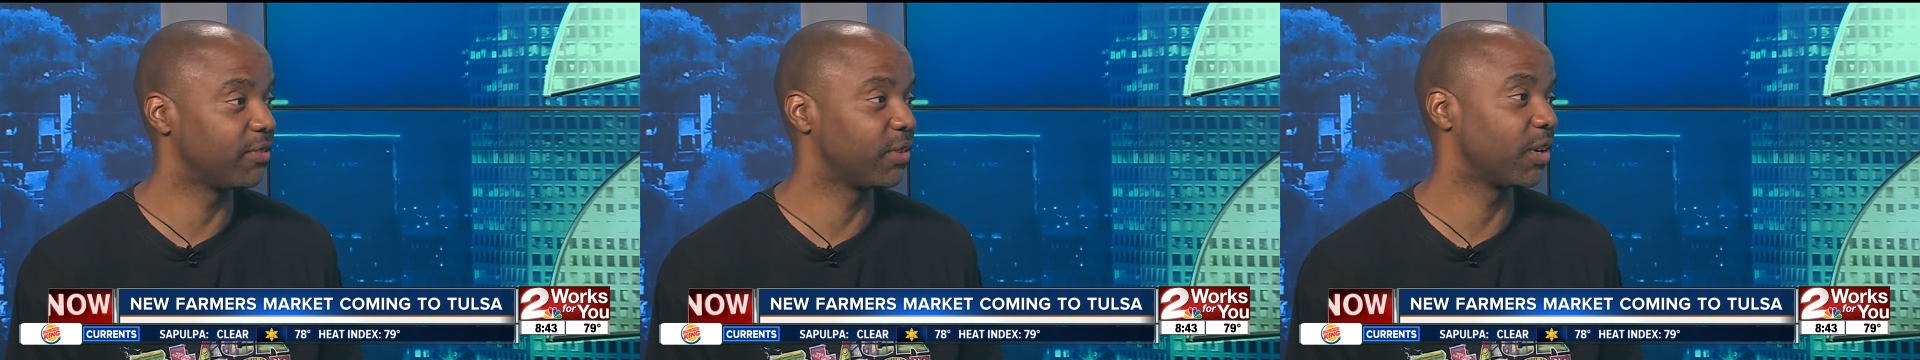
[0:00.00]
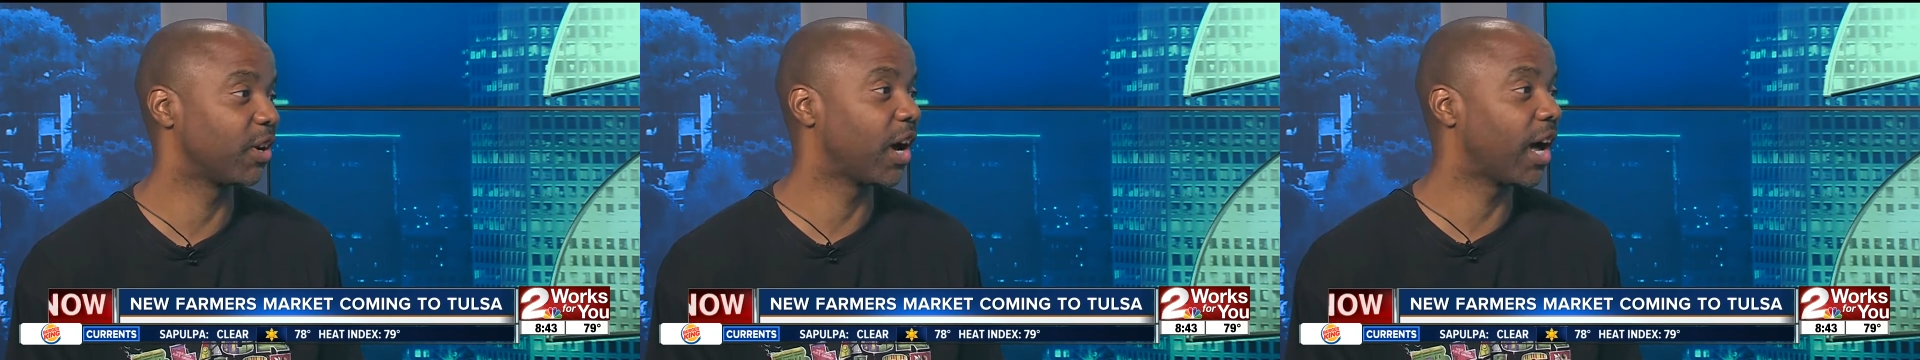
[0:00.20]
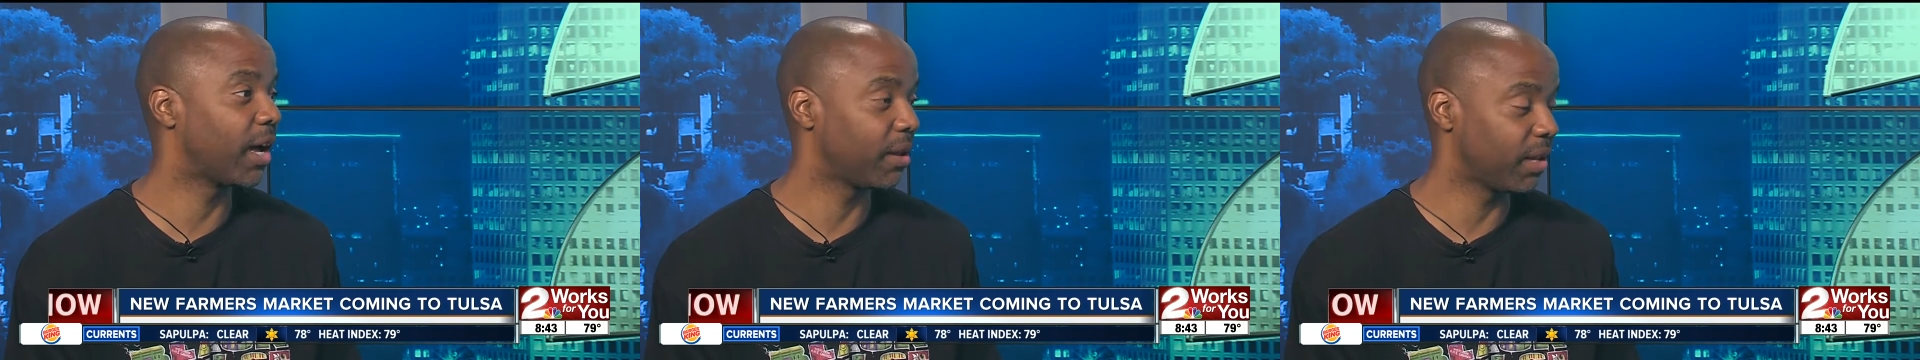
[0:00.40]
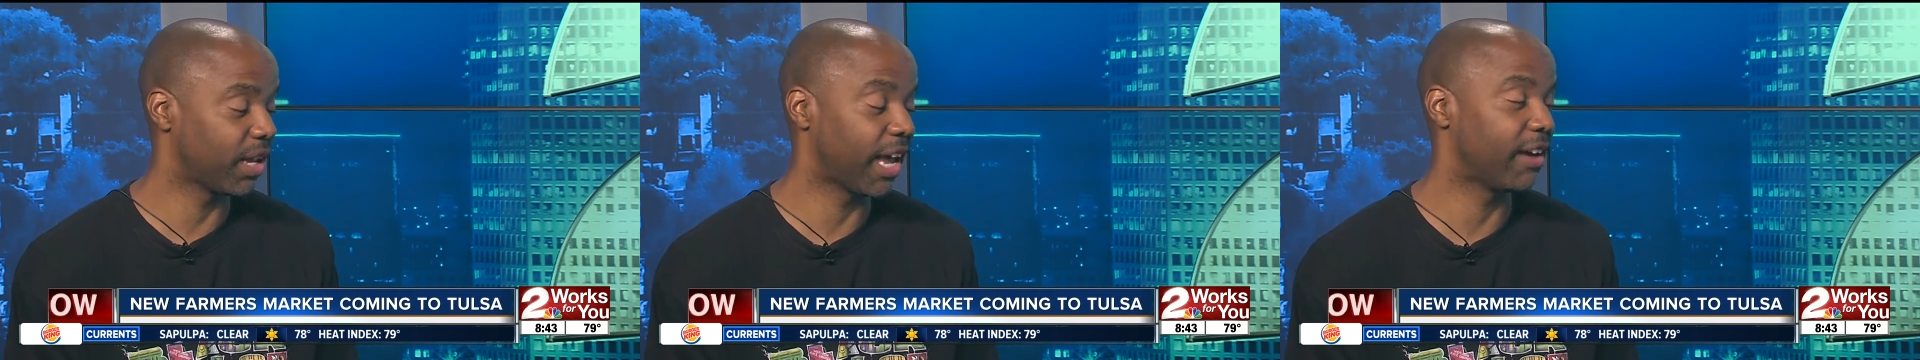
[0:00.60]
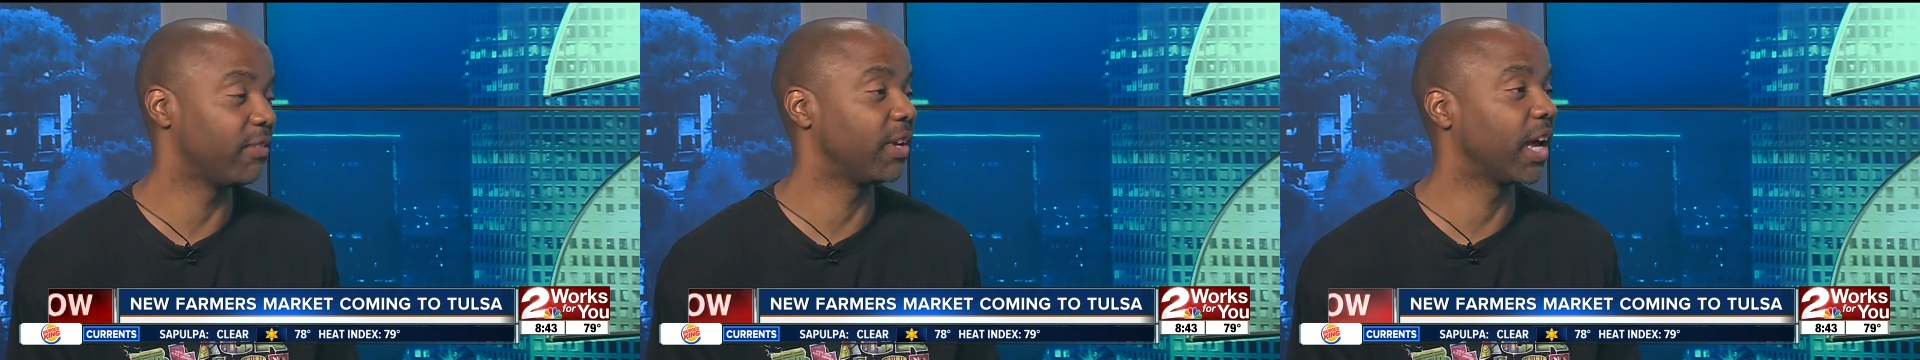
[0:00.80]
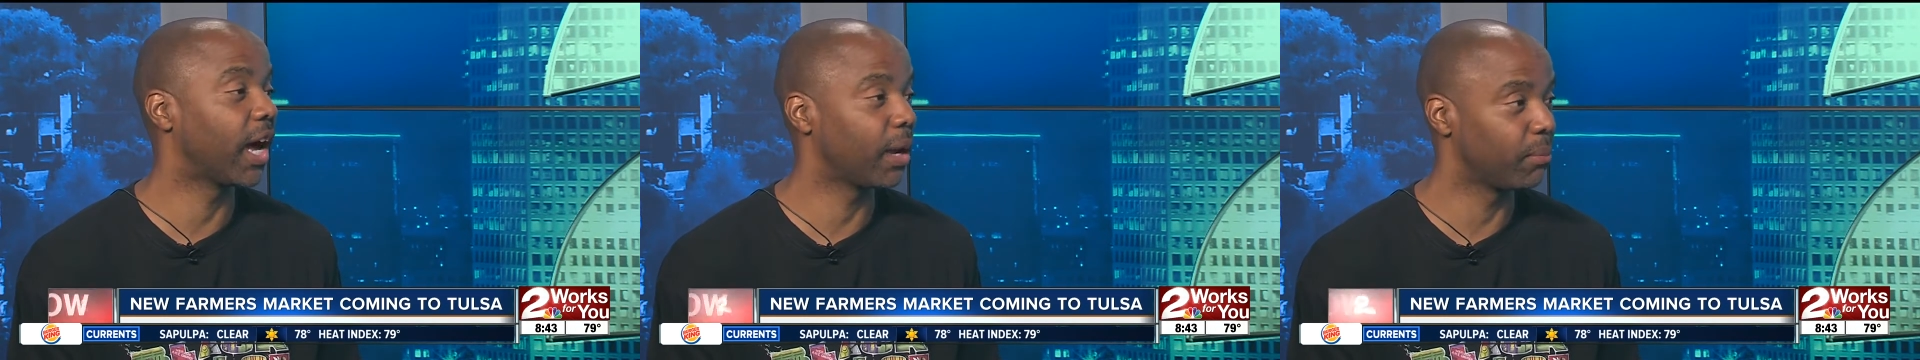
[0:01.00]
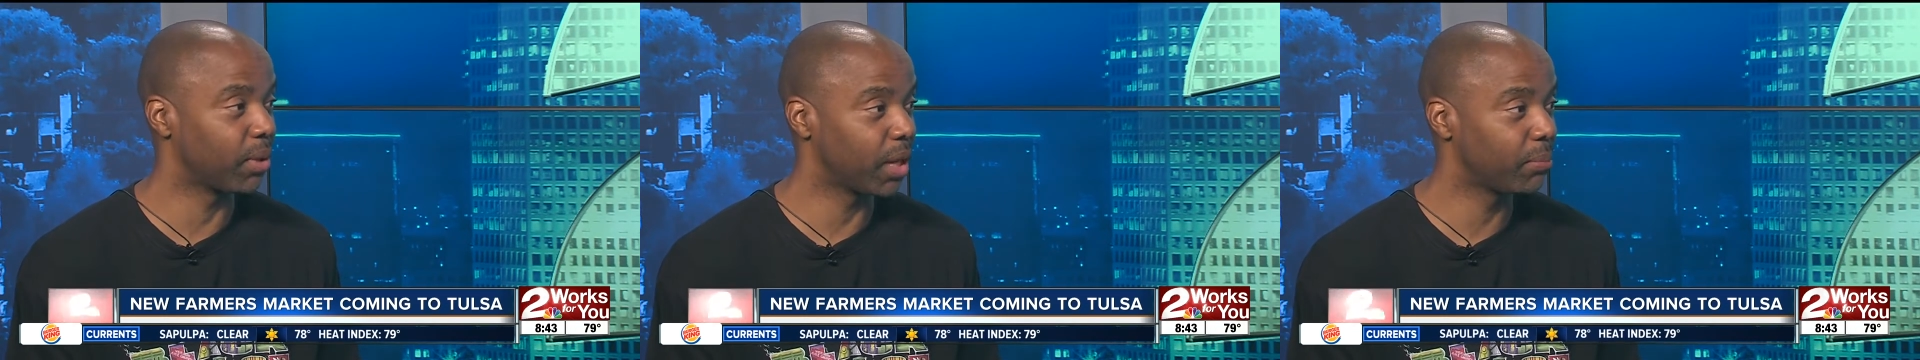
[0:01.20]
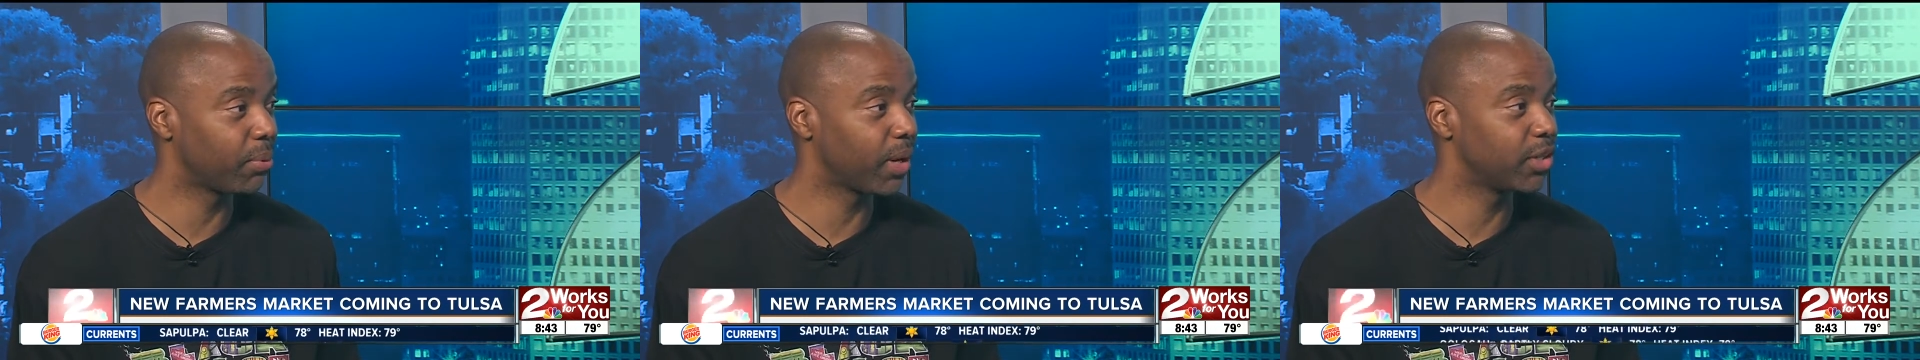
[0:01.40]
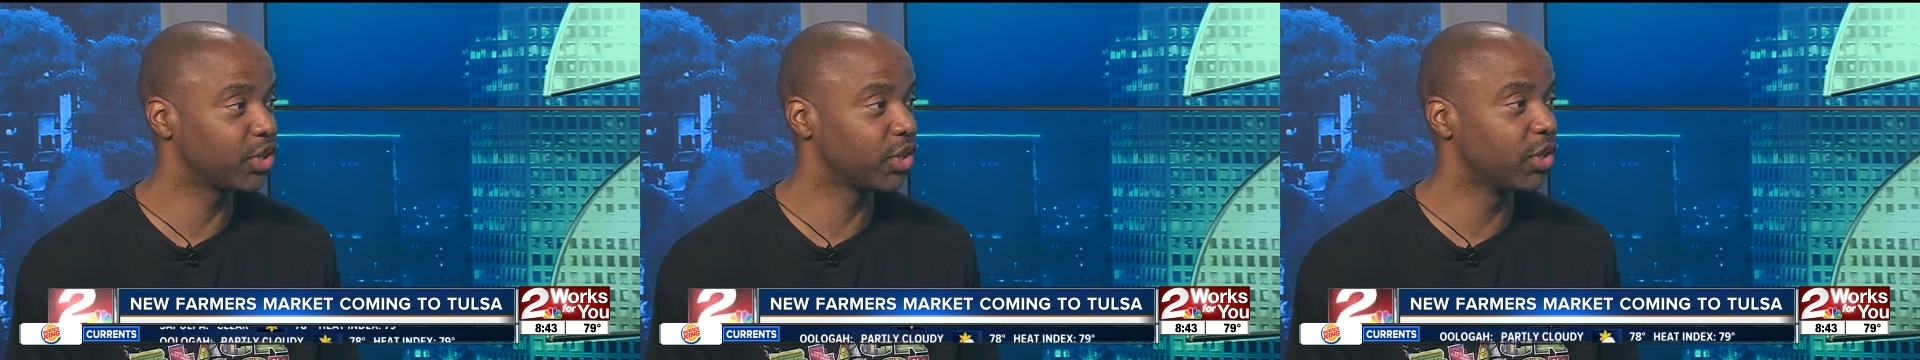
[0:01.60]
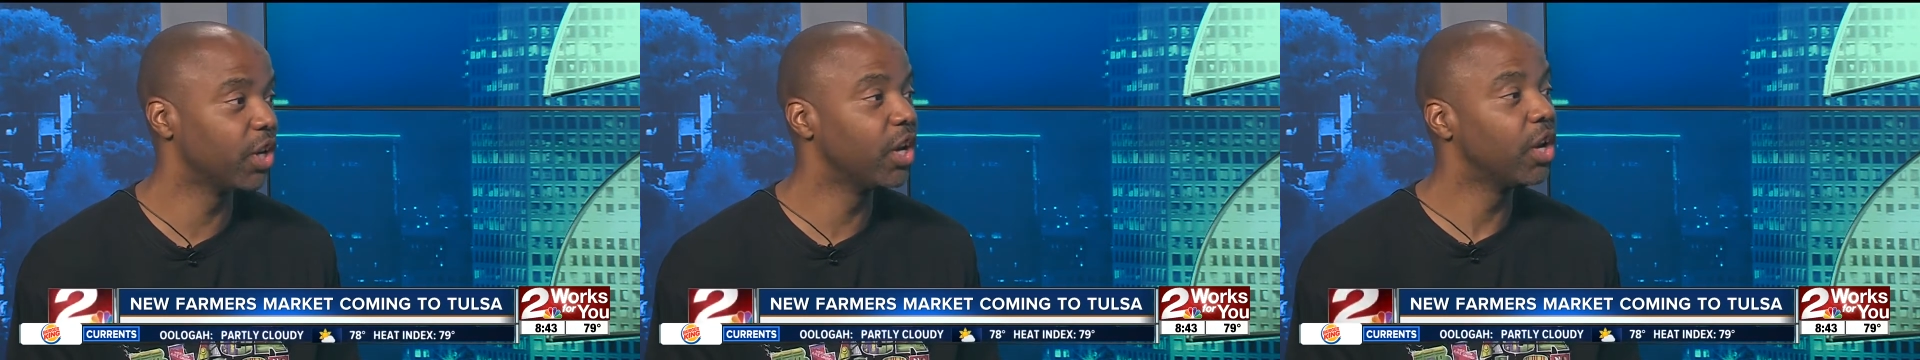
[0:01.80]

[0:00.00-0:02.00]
they're high, having high blood pressure.